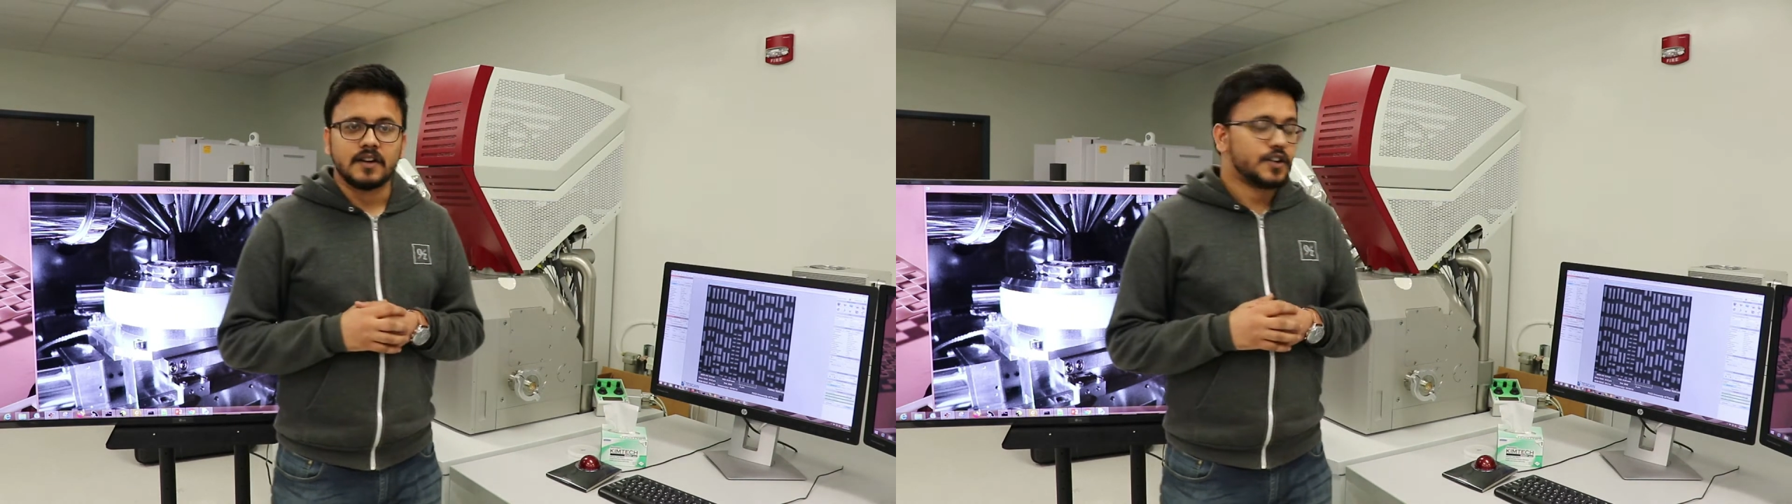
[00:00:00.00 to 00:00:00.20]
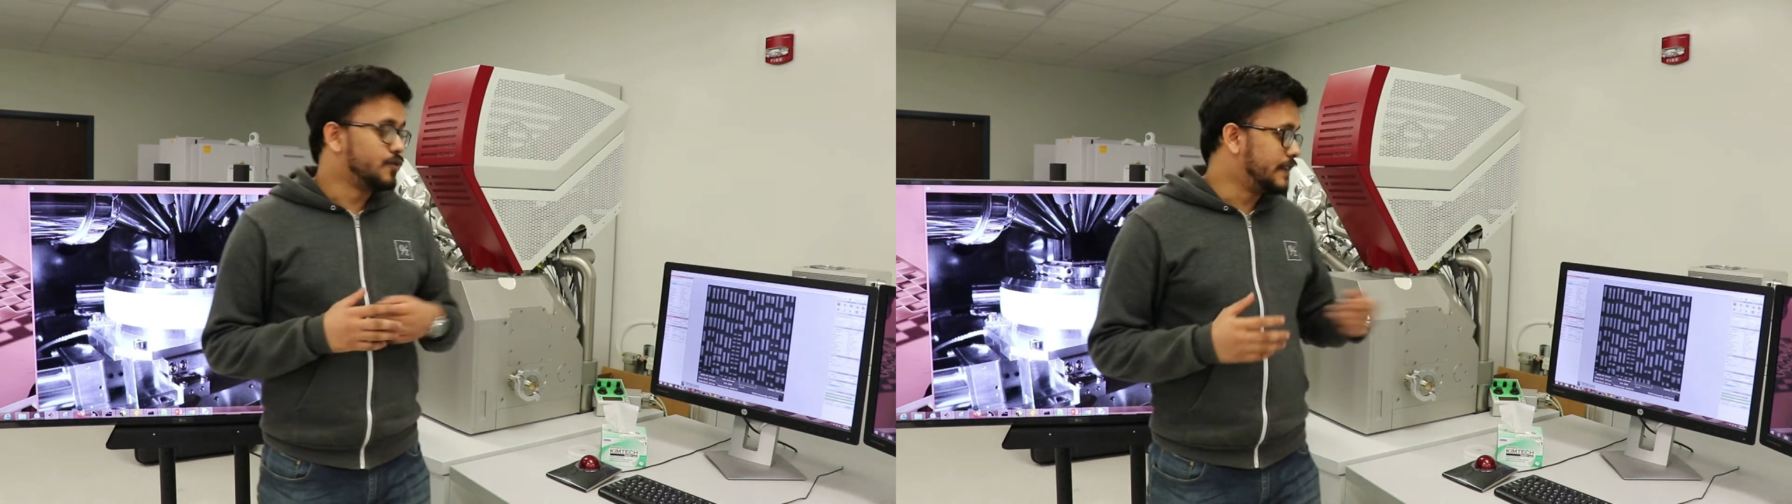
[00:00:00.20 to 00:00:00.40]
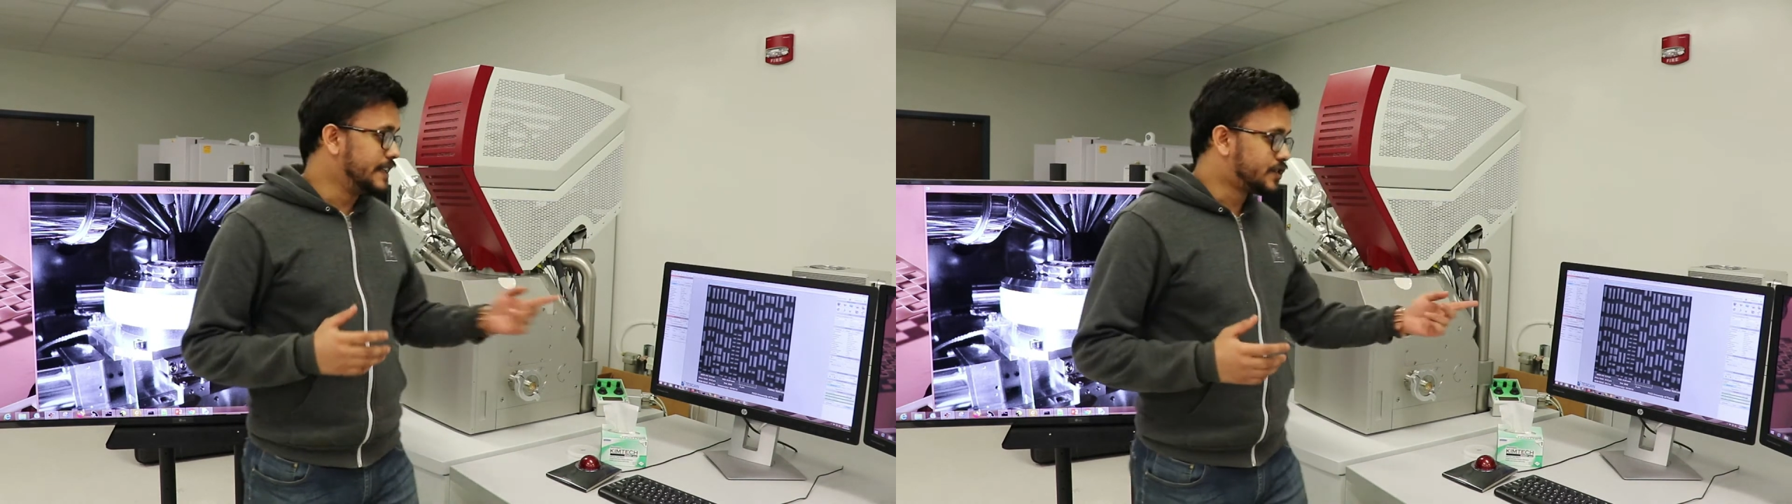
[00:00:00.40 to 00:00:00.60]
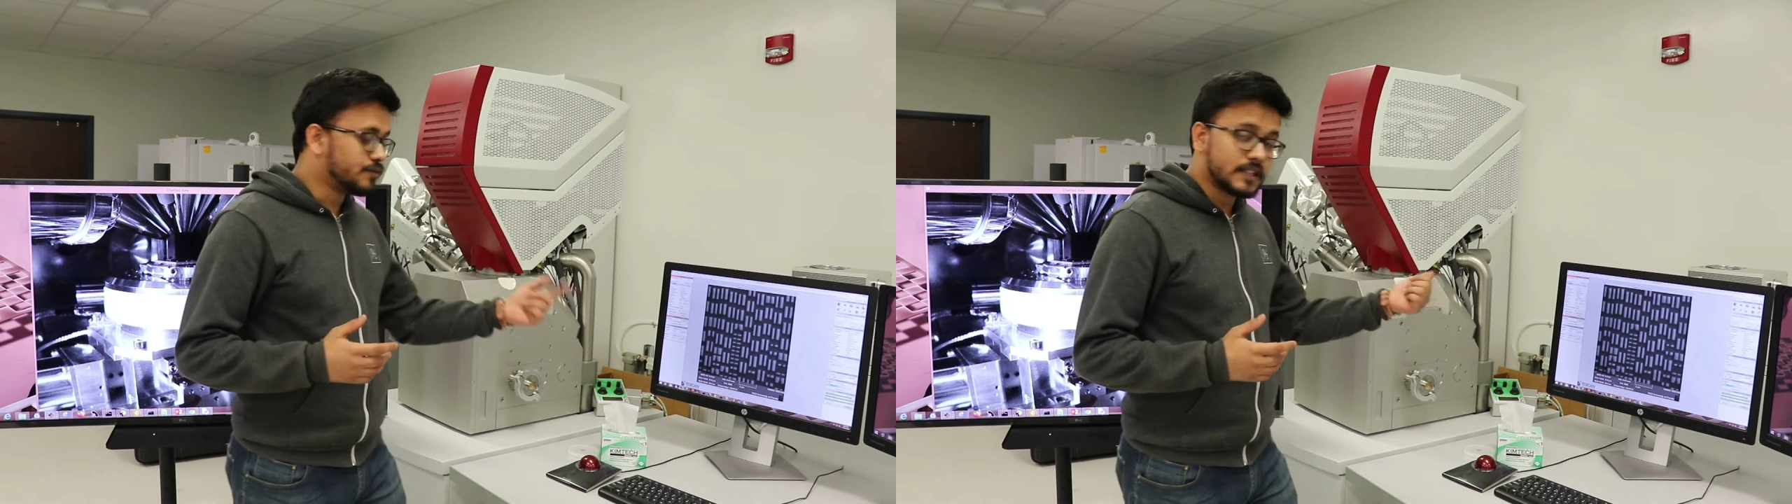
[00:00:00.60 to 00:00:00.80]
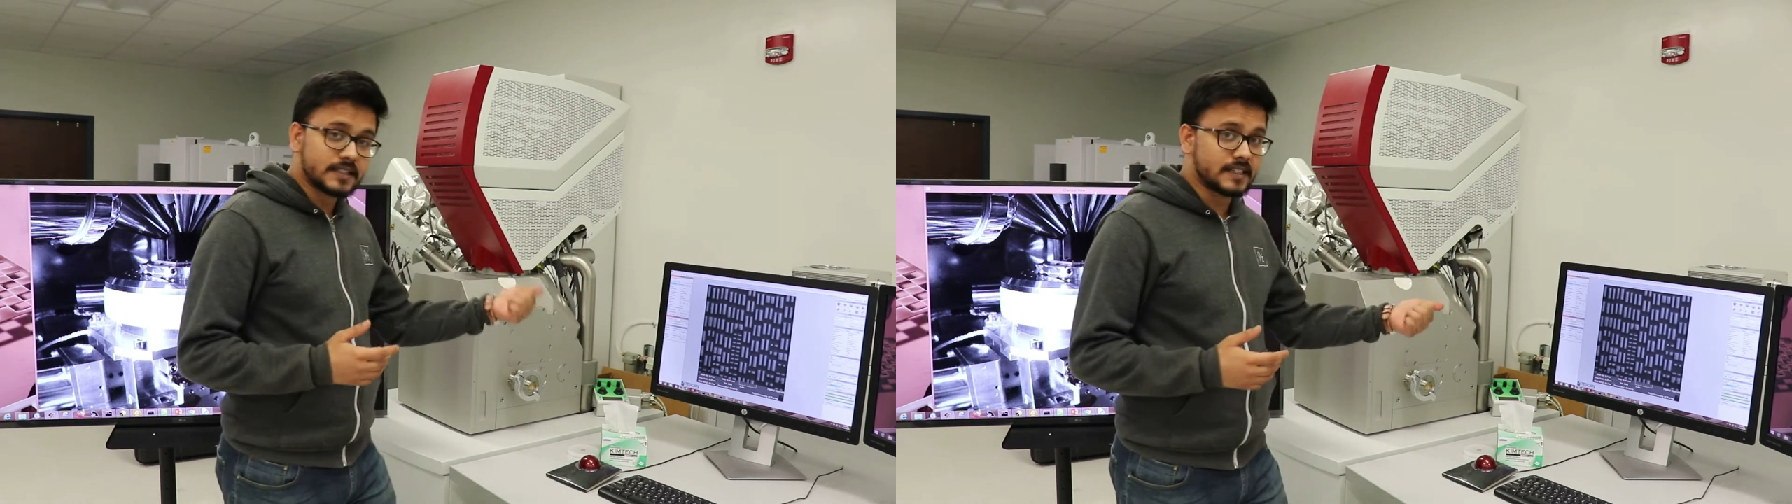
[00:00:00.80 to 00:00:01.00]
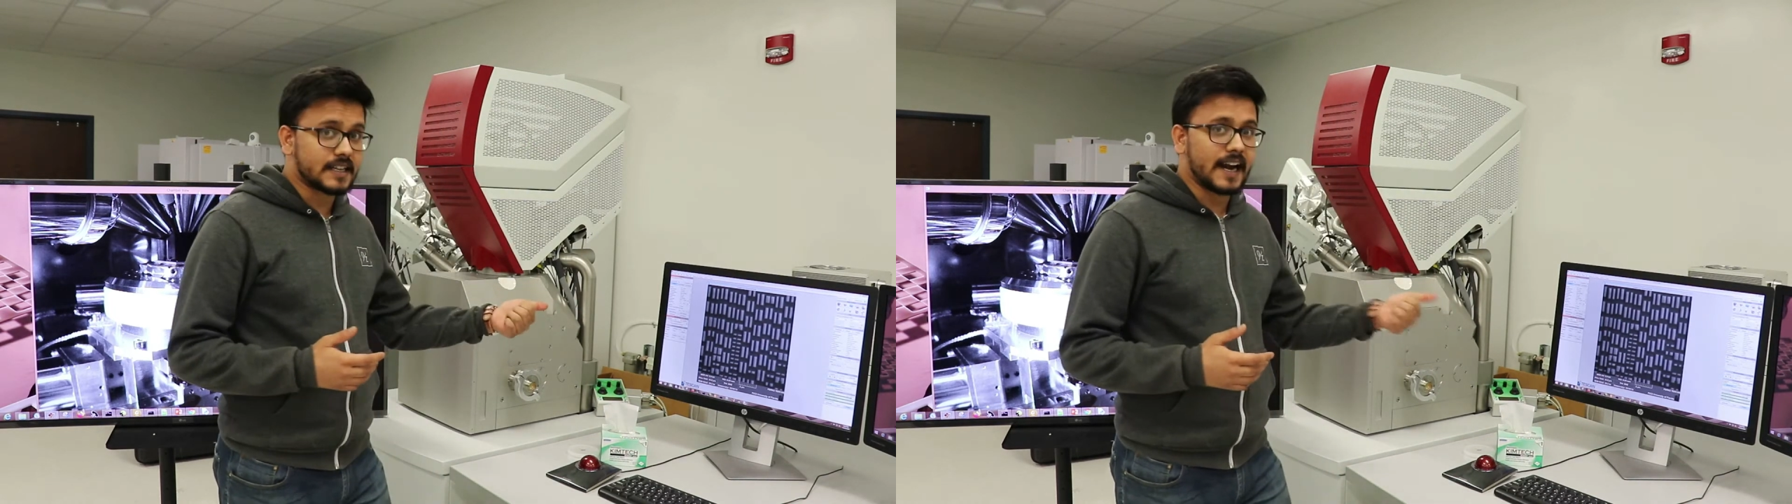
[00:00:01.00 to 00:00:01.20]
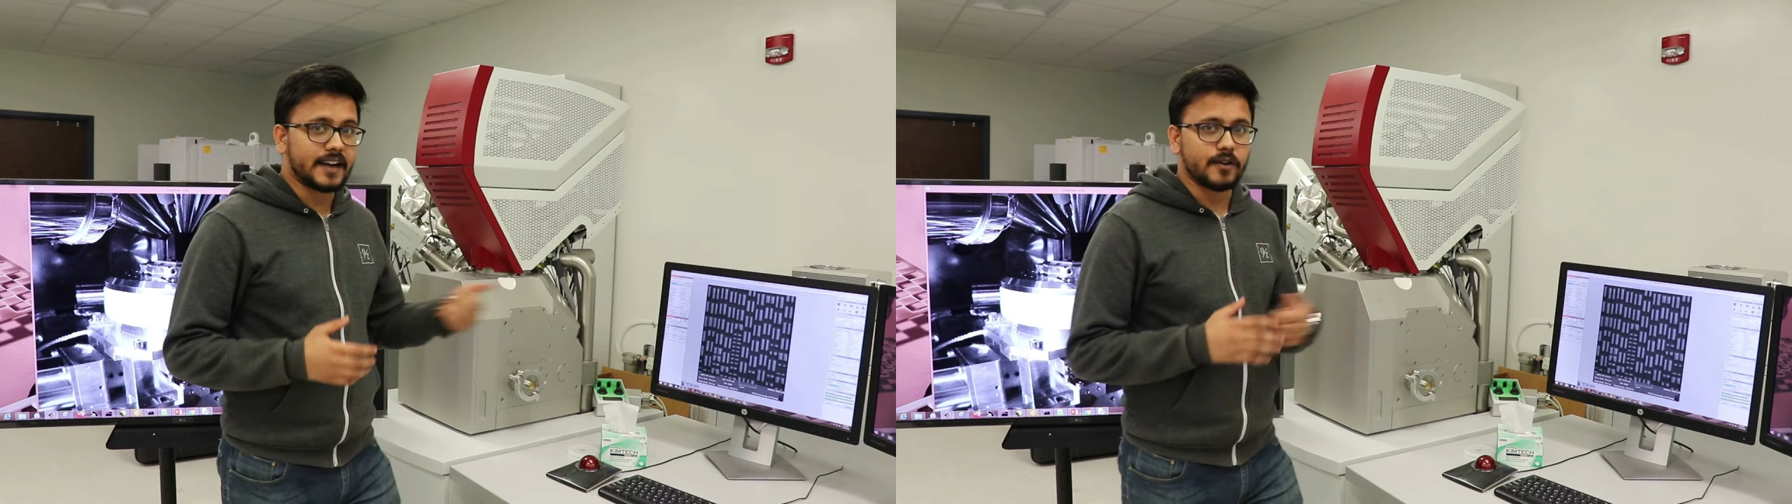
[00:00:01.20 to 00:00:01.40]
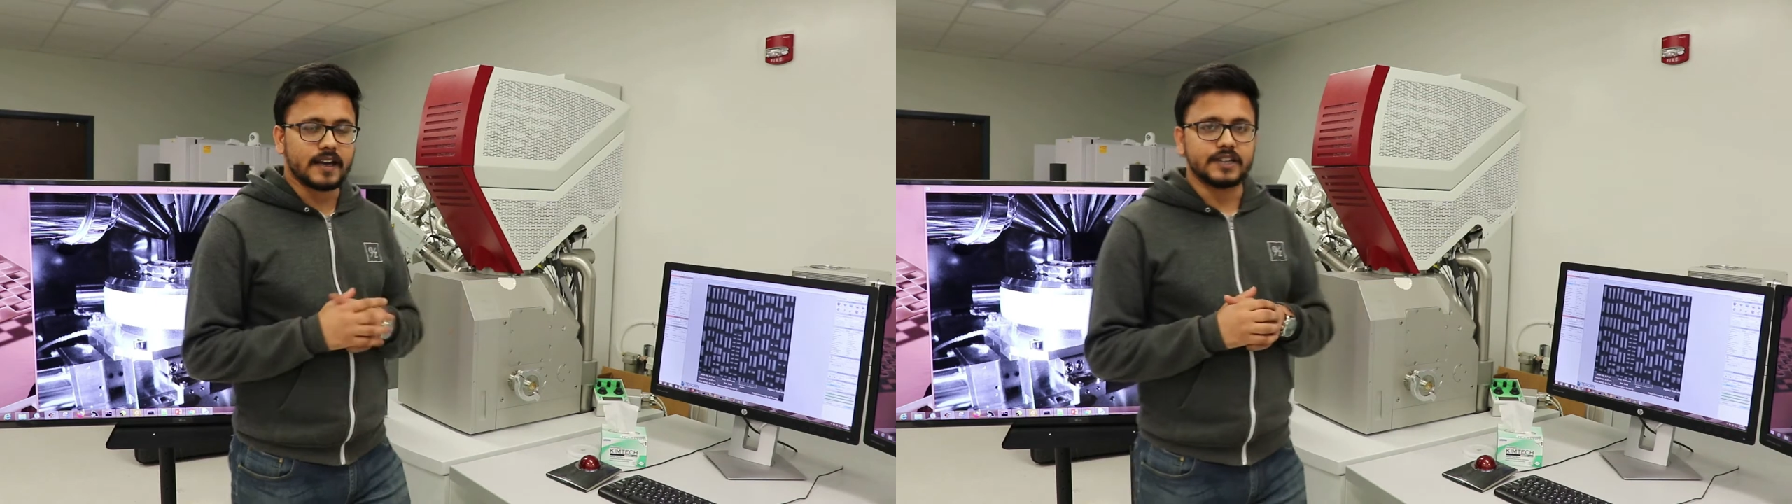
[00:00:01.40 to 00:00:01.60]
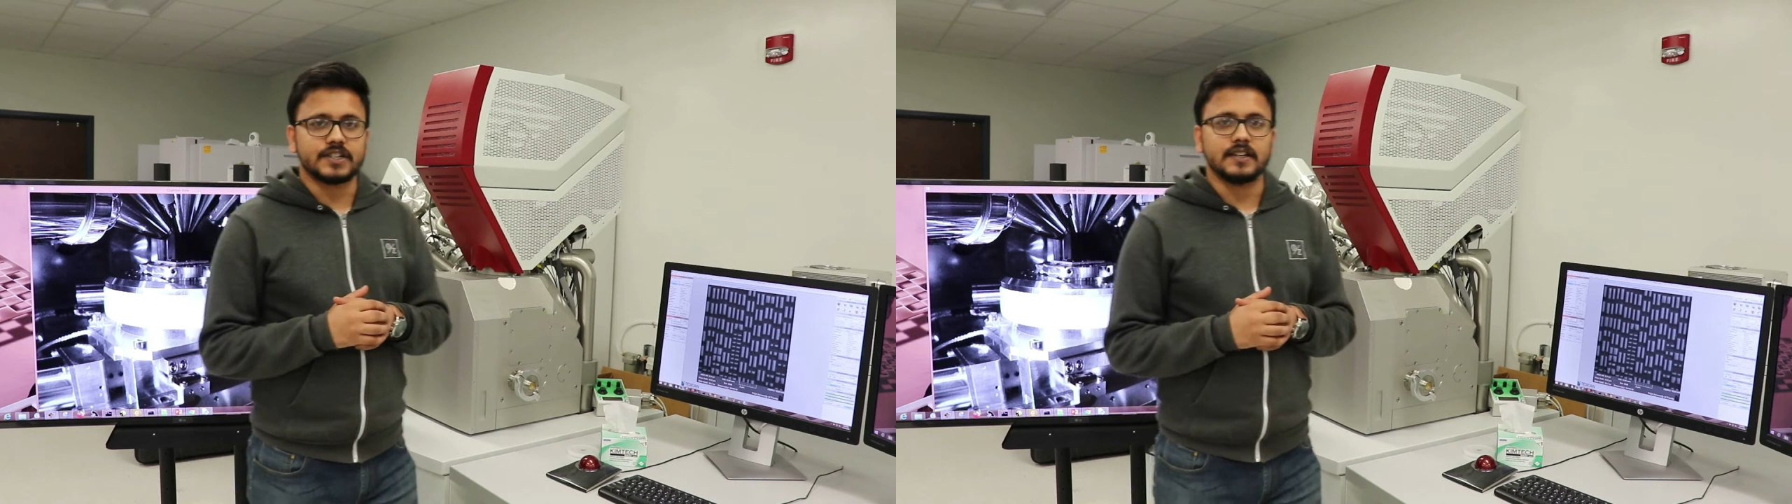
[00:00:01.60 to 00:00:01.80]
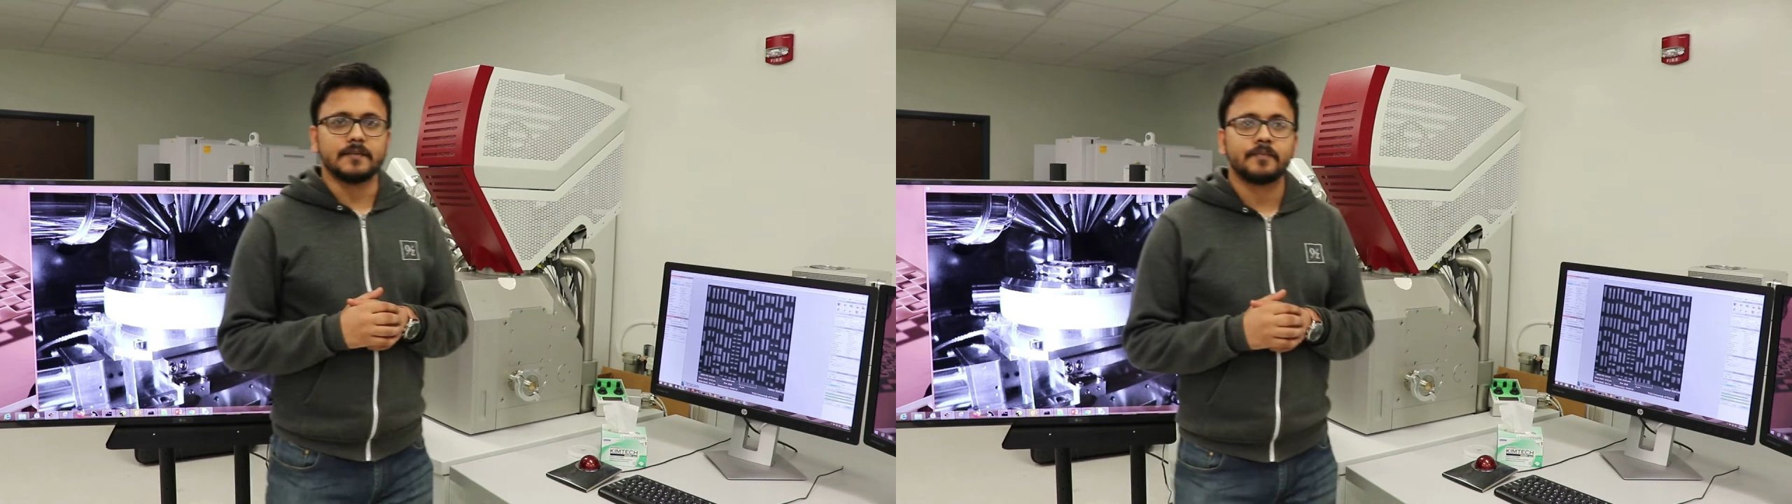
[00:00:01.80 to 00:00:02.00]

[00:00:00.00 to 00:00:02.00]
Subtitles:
to reach to this desired location.